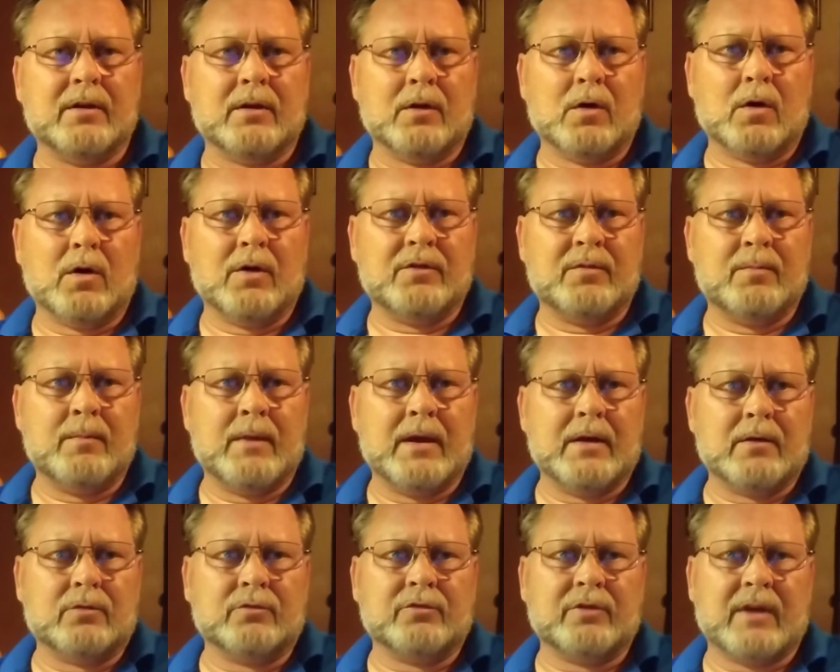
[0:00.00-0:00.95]
large
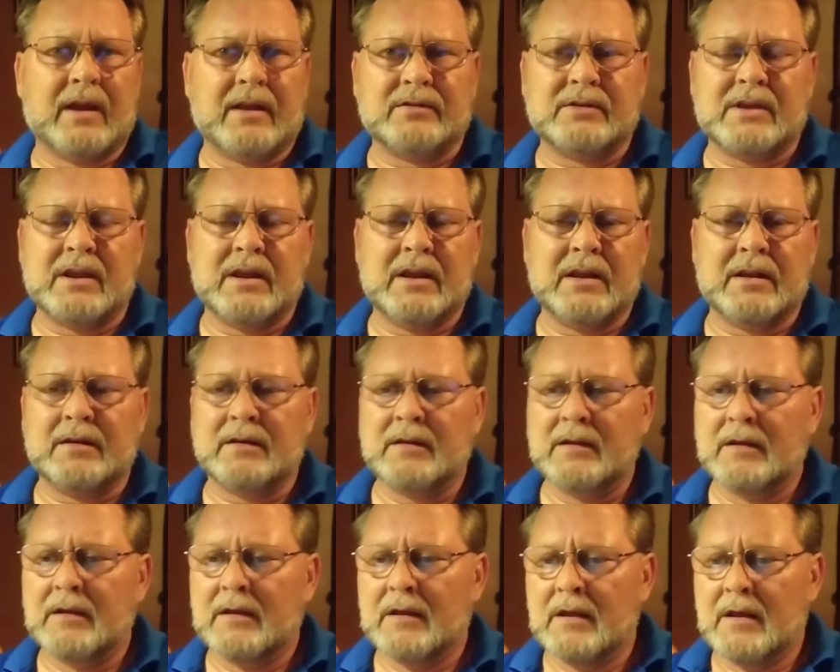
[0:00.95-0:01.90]
metal trash can
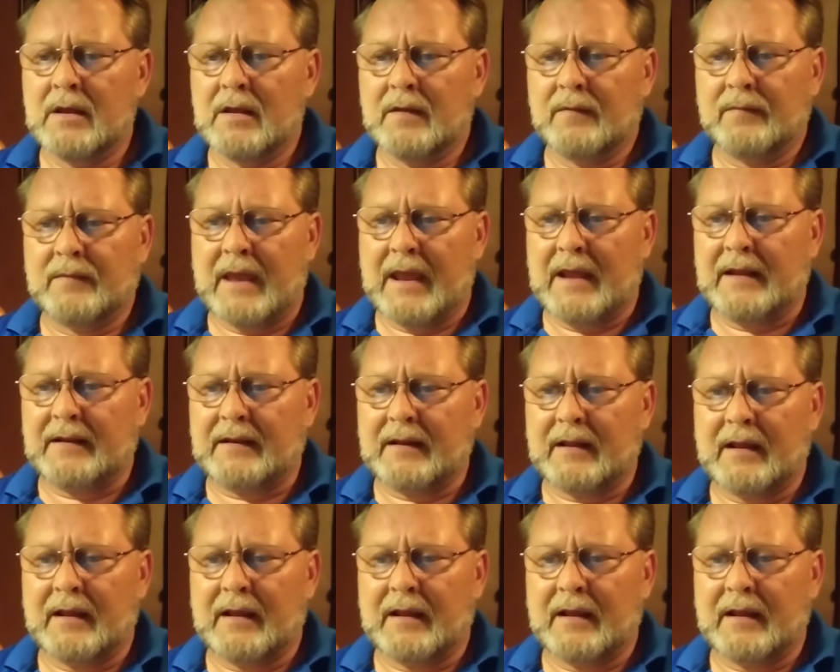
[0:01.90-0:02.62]
that